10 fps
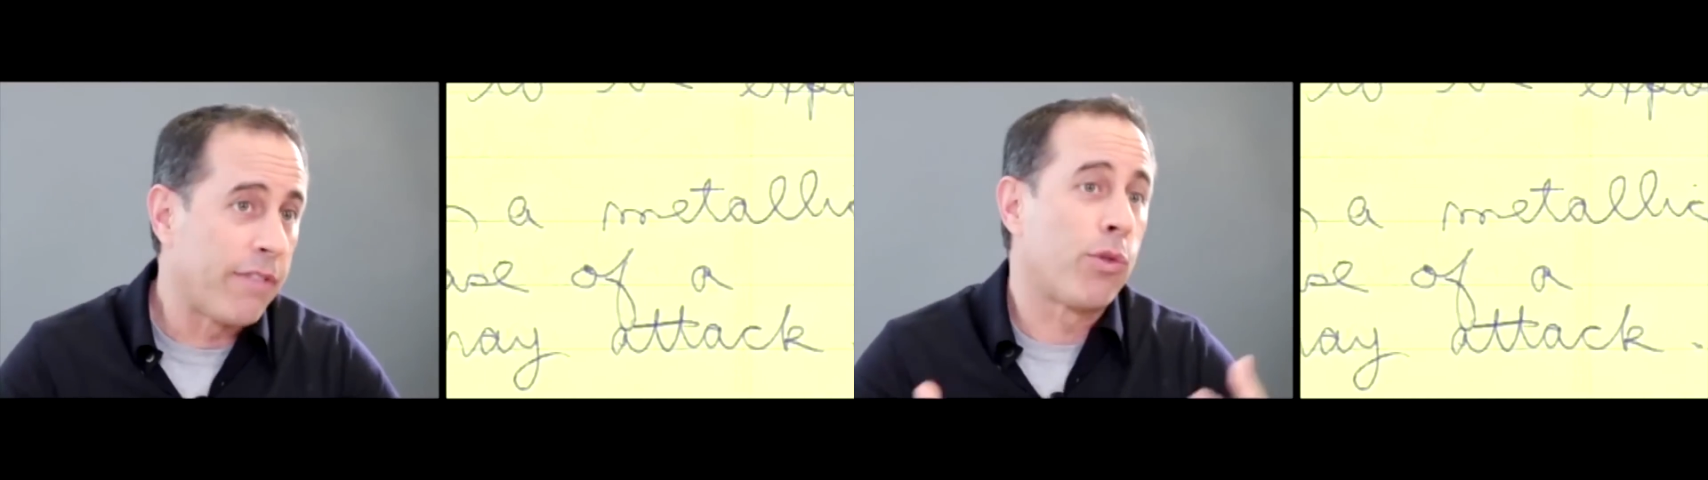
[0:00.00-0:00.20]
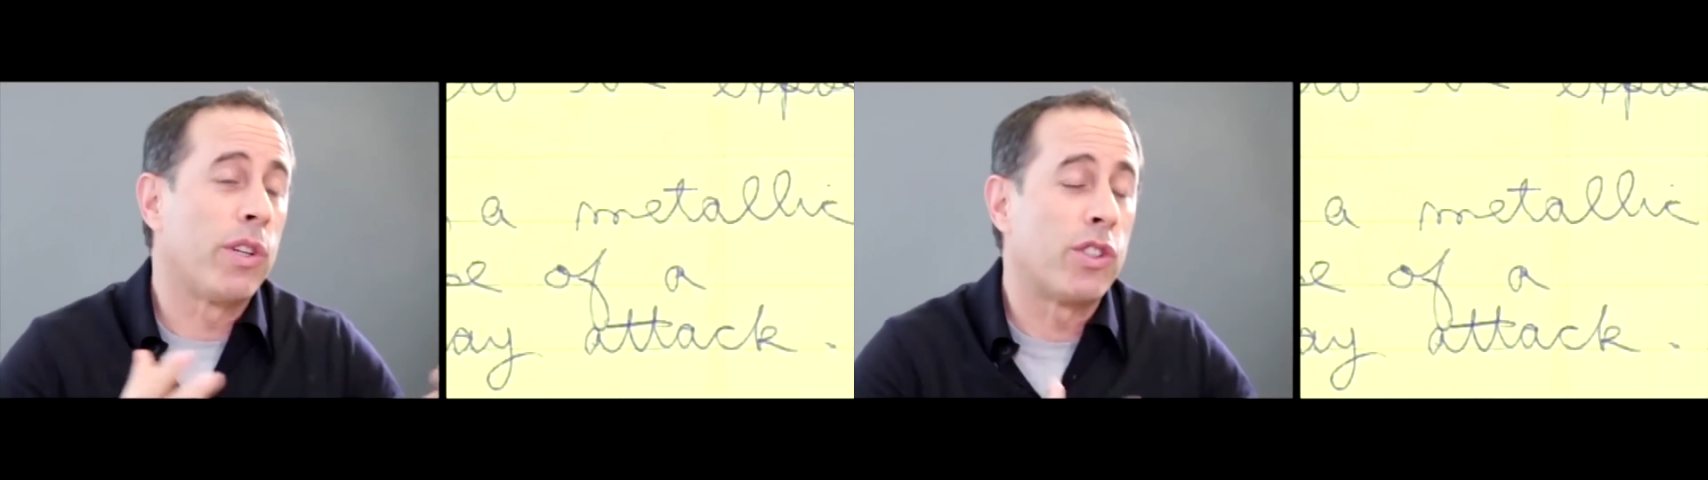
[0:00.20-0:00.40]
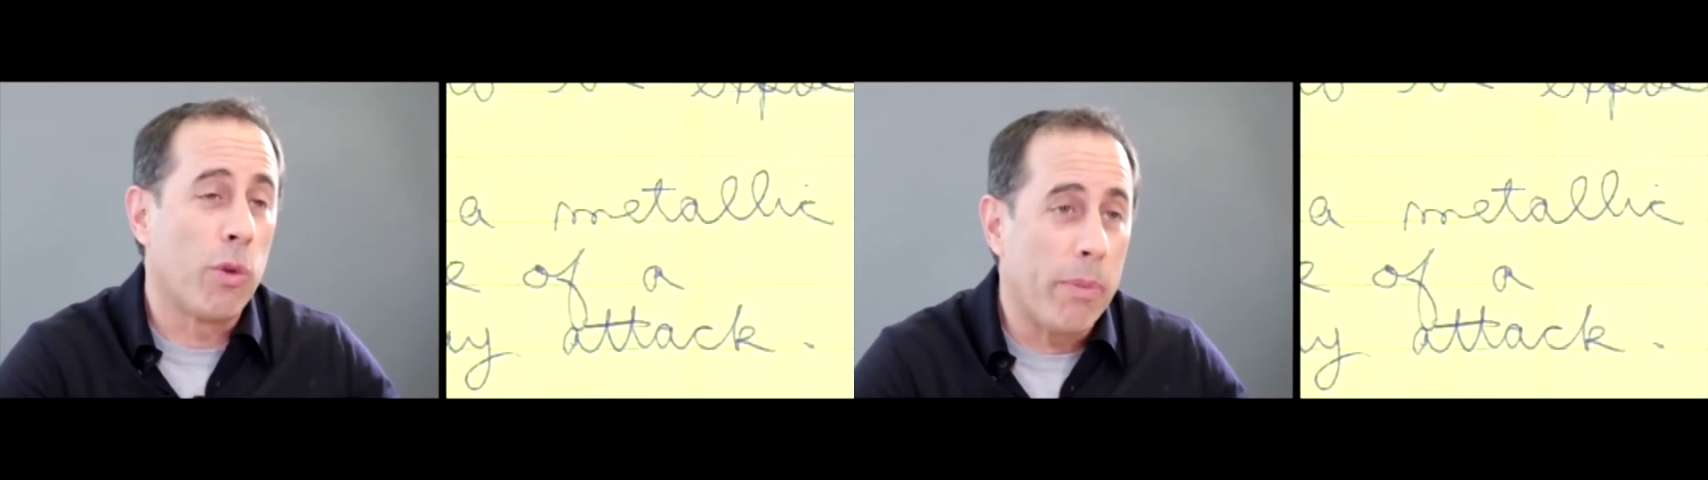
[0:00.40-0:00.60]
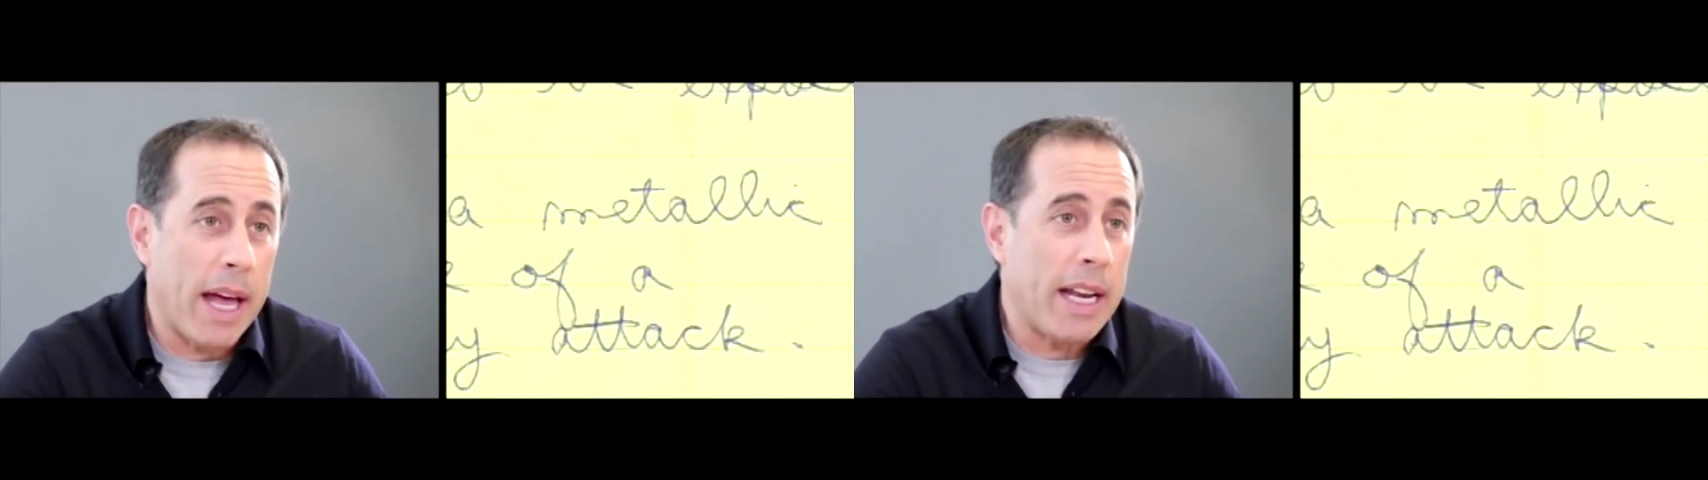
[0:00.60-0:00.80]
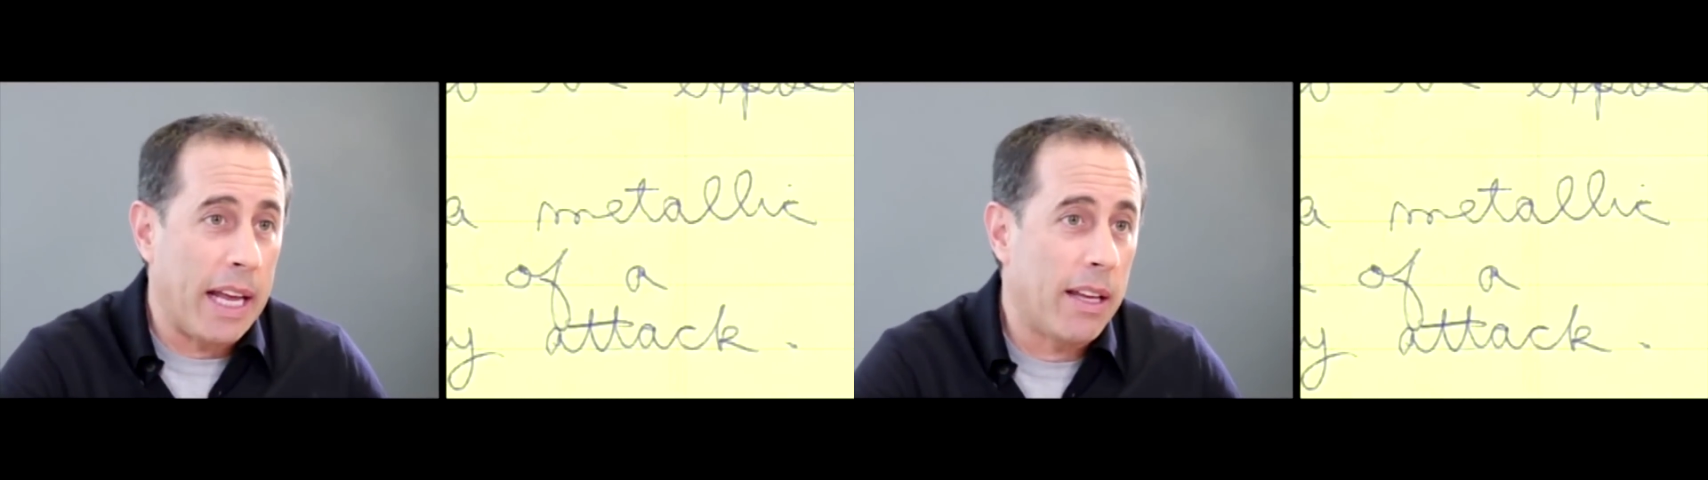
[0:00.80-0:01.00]
enough, three's
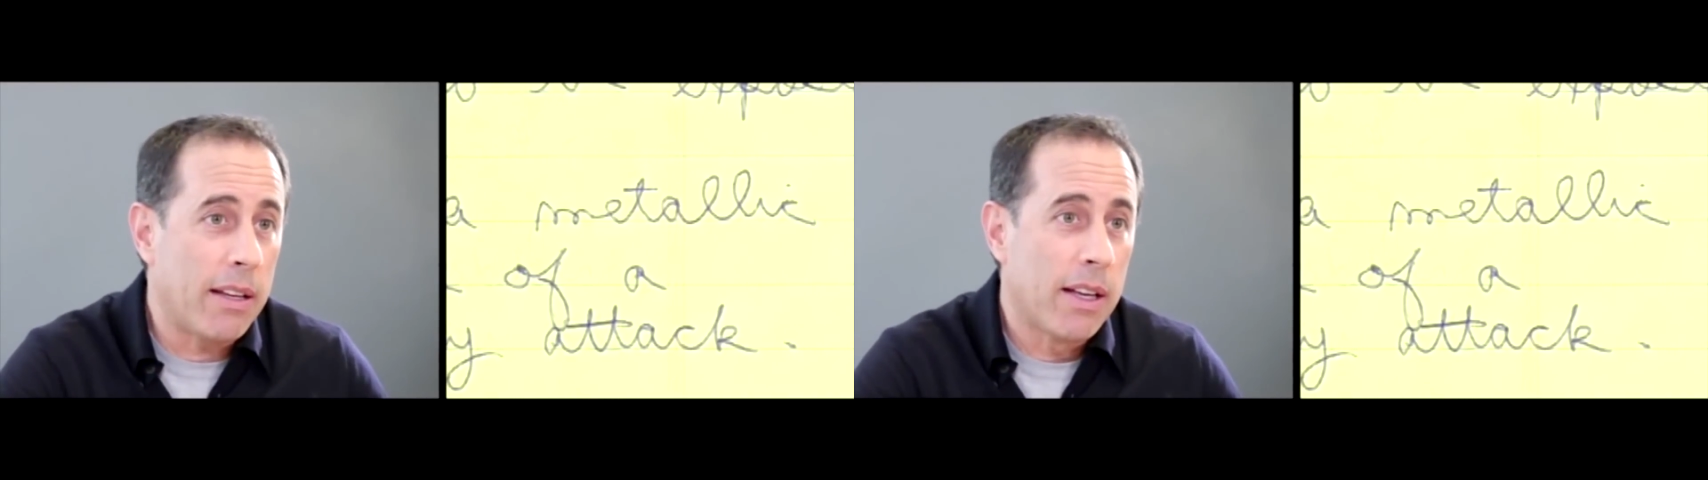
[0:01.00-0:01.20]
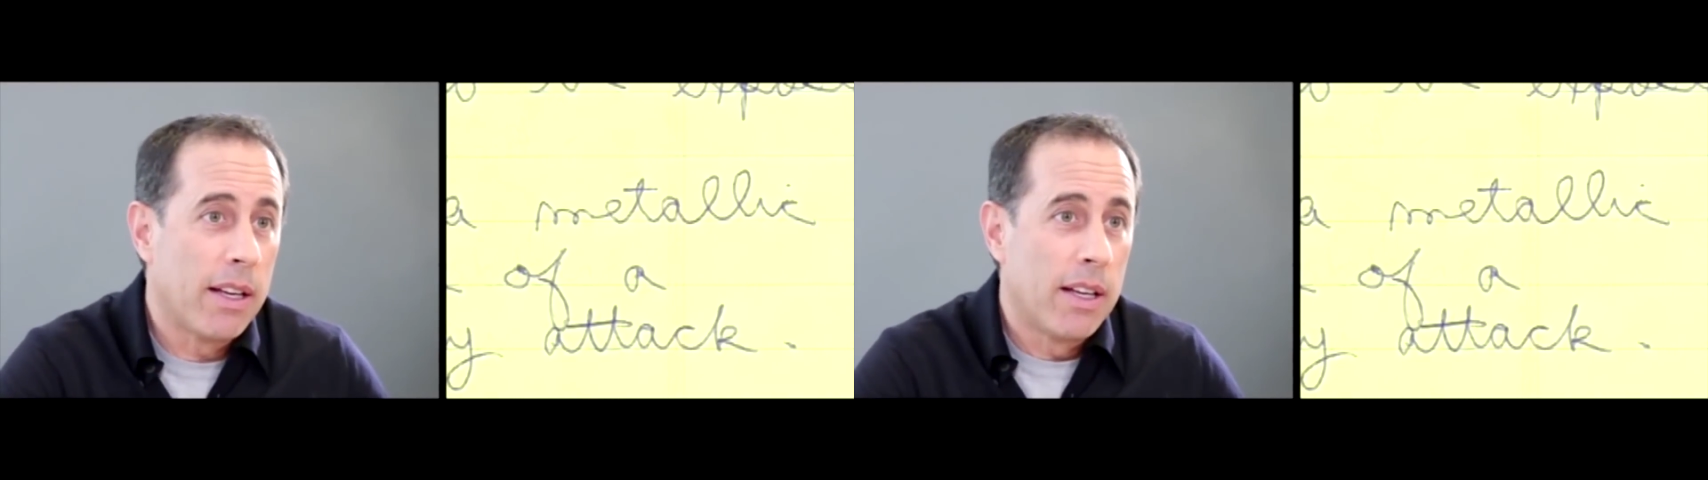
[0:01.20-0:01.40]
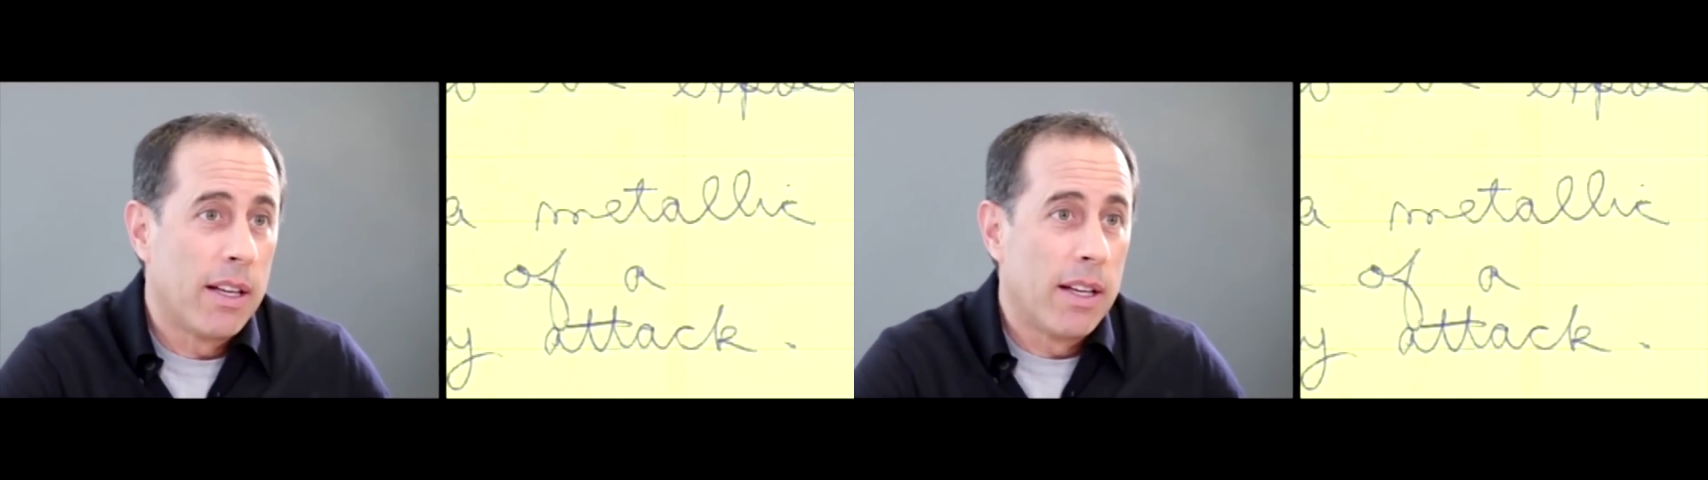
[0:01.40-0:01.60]
too many.